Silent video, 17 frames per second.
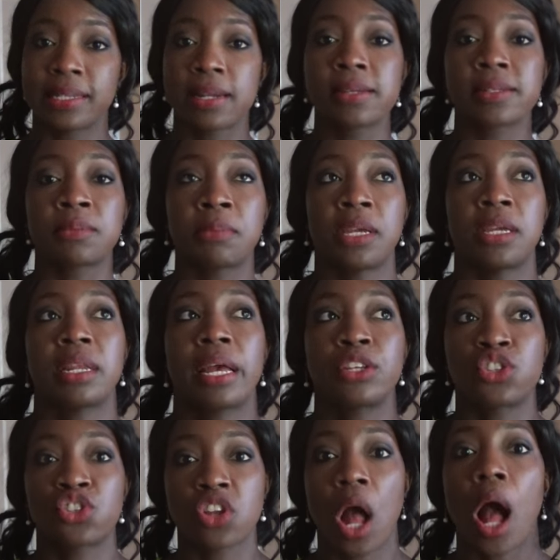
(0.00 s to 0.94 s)
that doesn't mean
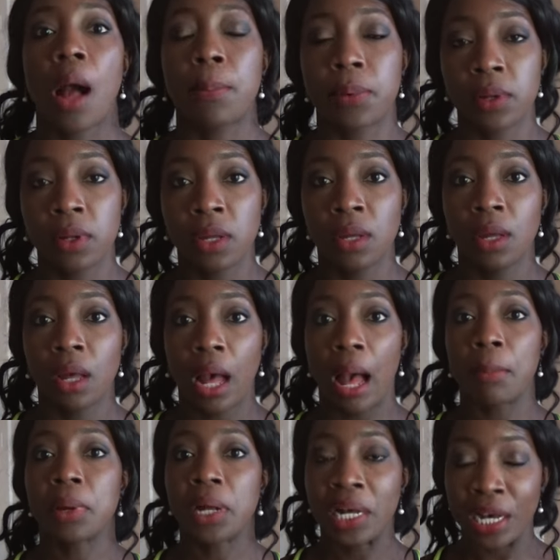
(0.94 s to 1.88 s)
I stop.
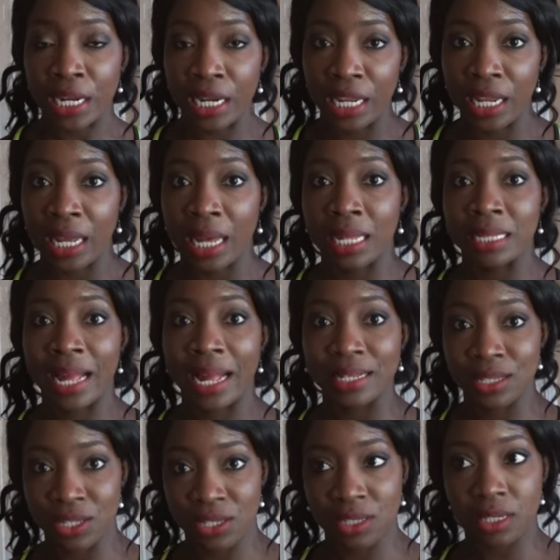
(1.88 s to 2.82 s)
I'm cutting, and
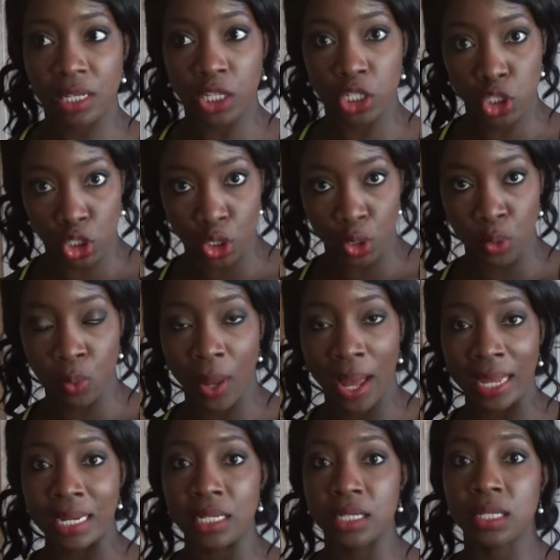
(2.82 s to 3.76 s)
that's the issue.
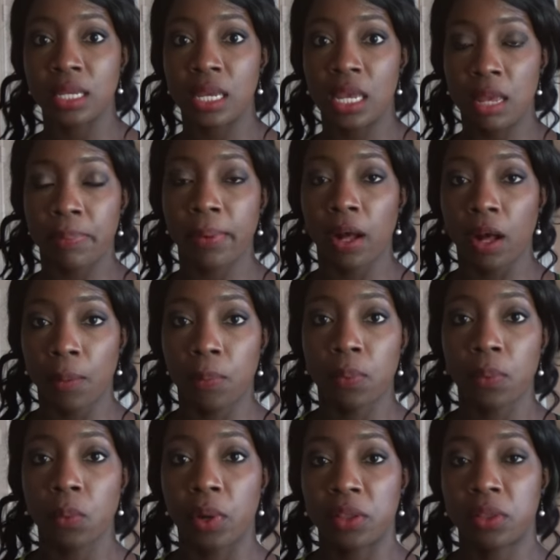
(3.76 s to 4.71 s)
I need to keep
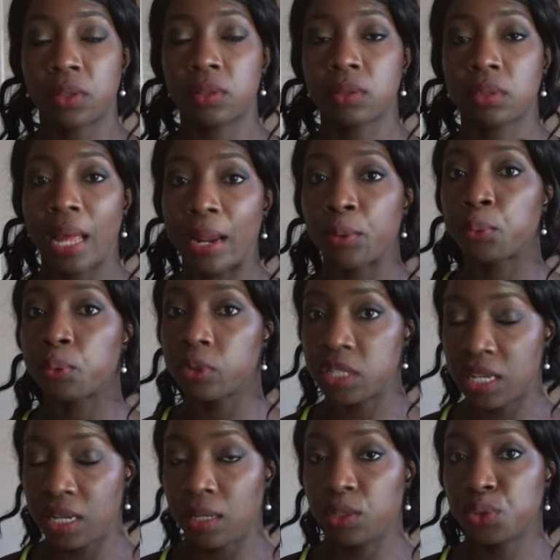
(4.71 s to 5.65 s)
up with that
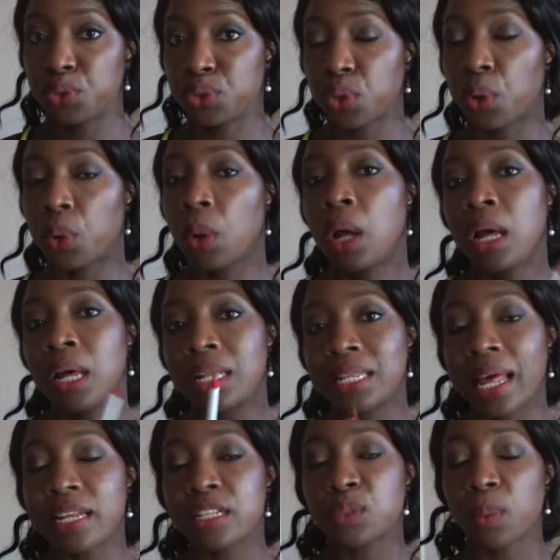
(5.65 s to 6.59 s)
routine. So
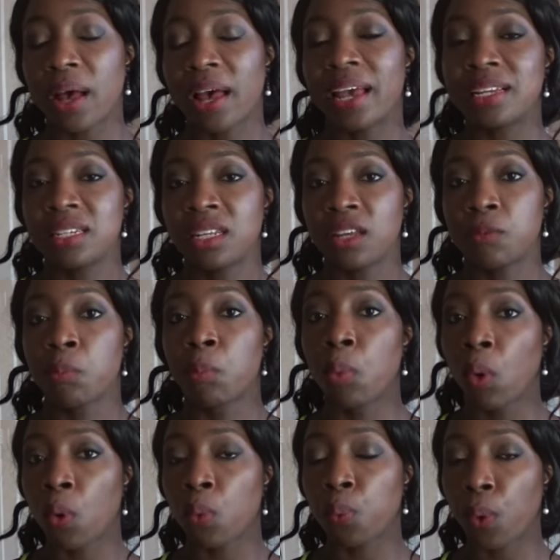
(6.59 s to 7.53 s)
that is why I did
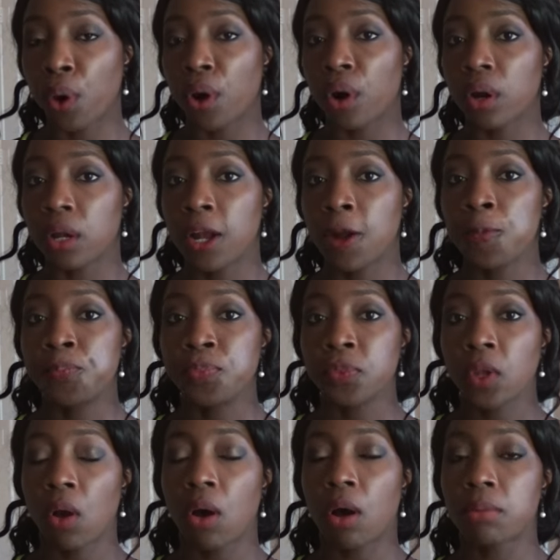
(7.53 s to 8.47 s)
more work
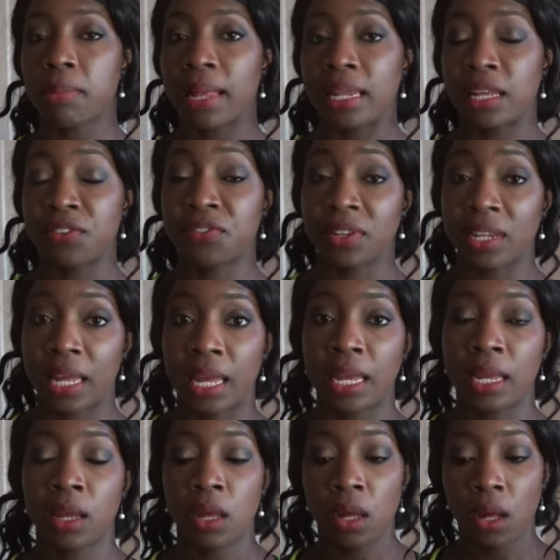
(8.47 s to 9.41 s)
on my left
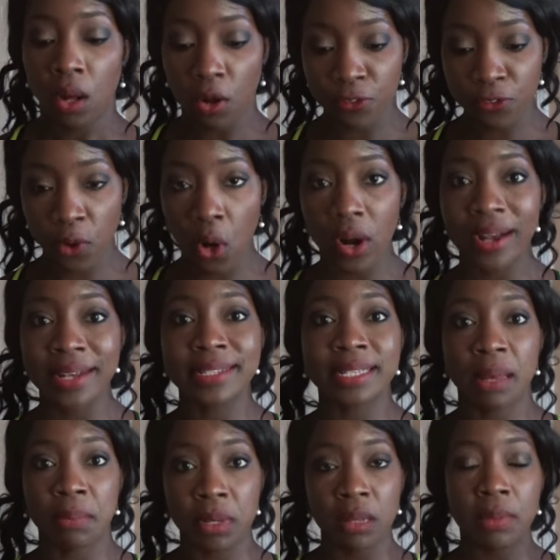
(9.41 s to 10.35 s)
leg. Of course,
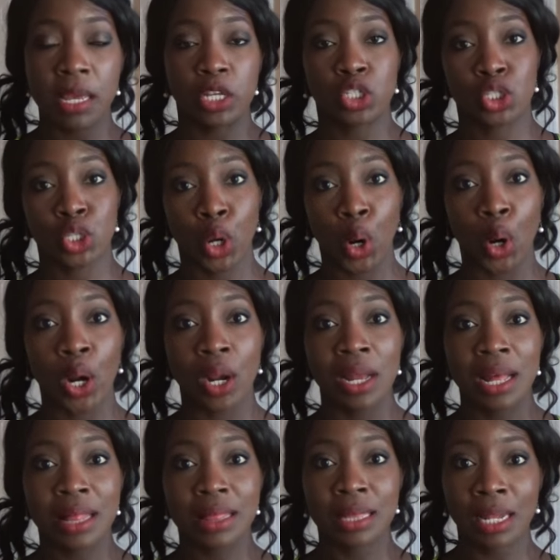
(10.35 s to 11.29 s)
I'm gonna make
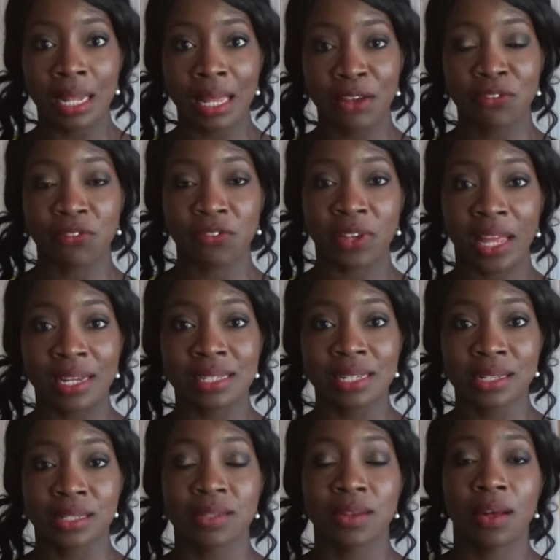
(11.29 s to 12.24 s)
sure the left leg
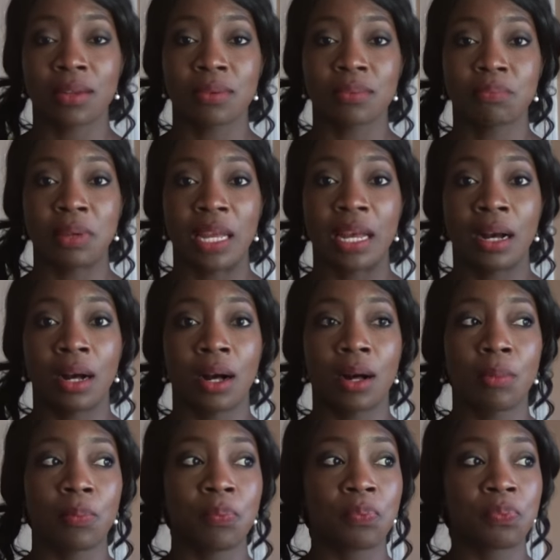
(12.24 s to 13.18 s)
does not
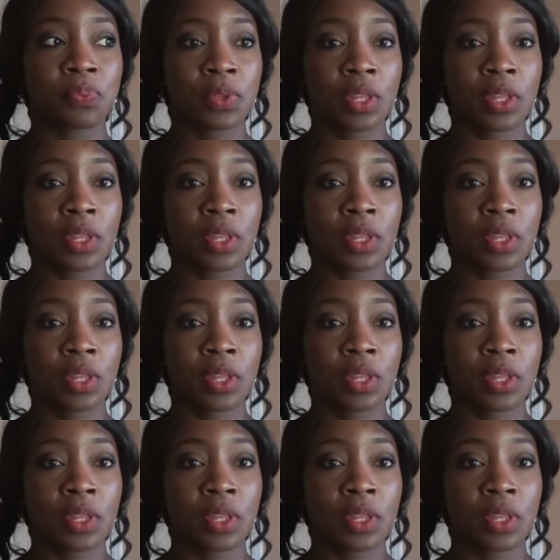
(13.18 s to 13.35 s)
become